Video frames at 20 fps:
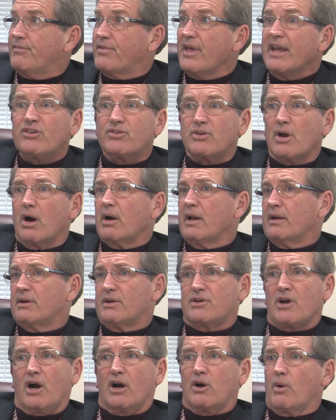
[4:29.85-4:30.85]
things started
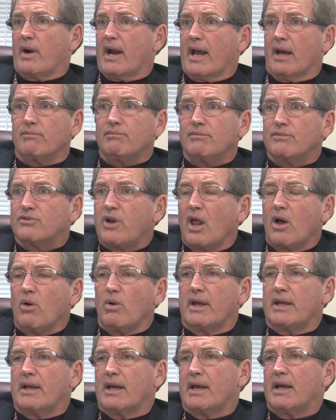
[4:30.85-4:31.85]
to turn around
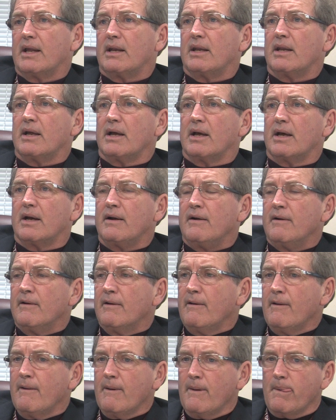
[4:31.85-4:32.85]
slowly, and
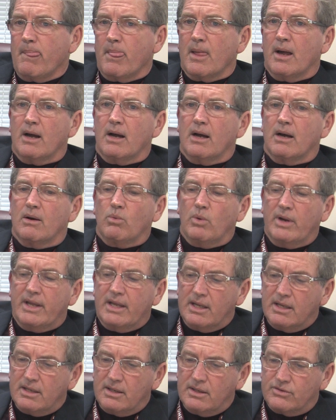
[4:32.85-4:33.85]

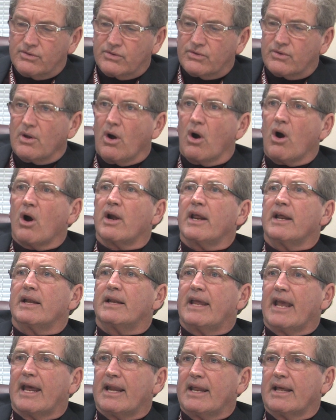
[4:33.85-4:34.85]
we
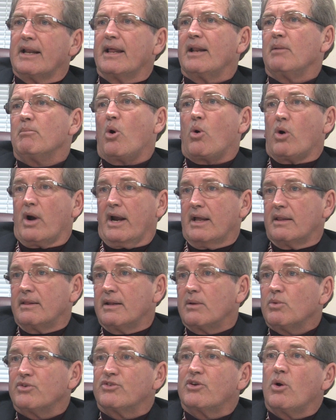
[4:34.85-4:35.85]
started getting a little more in
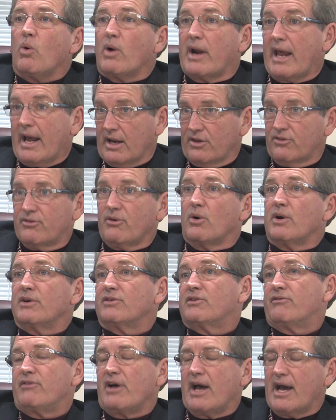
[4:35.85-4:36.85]
than was going out as far
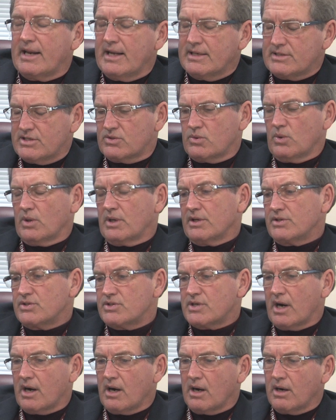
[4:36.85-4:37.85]
as the finances were
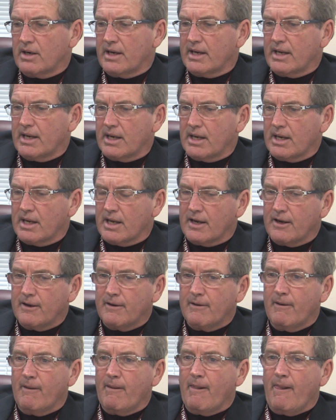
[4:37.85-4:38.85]
concerned.
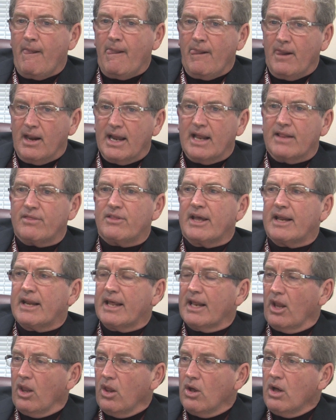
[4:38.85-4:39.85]
And then
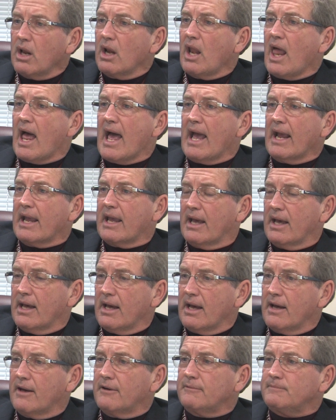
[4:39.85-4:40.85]
it looked like
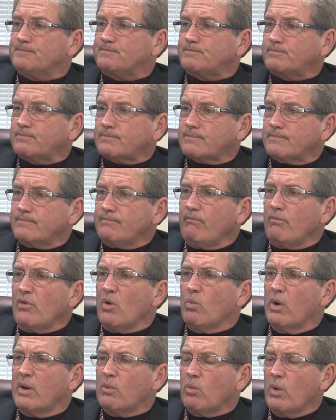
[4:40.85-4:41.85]

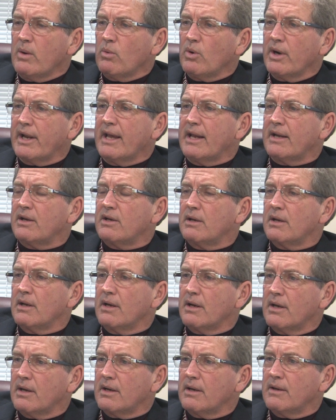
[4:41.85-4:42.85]
when we were getting
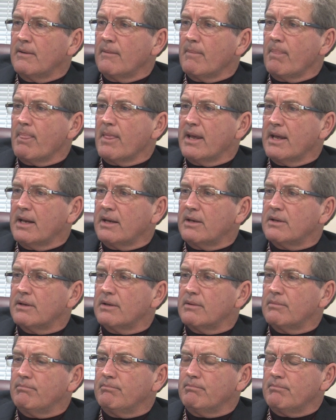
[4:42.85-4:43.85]

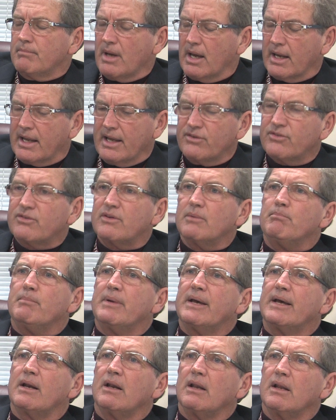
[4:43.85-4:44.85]
into, I guess, the
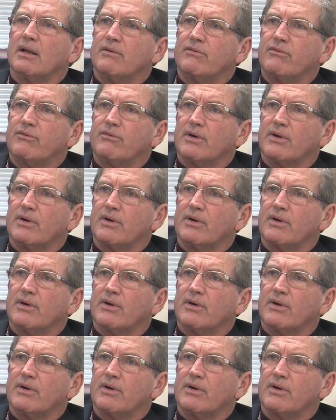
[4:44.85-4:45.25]
middle of